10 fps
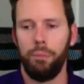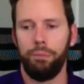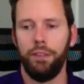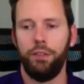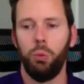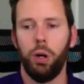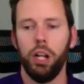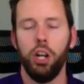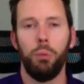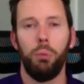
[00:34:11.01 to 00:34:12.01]
If you want to
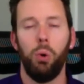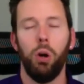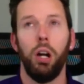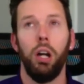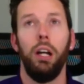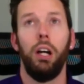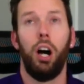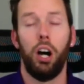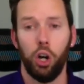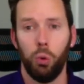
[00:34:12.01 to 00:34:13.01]
know more,
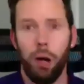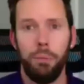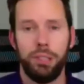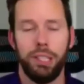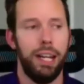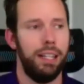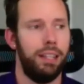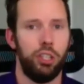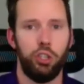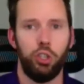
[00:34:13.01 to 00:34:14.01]
on our website, the
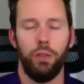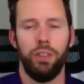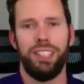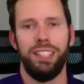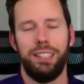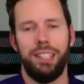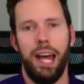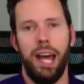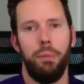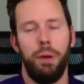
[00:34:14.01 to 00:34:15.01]
services
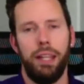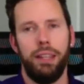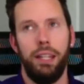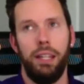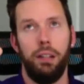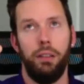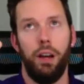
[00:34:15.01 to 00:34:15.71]
tab, and then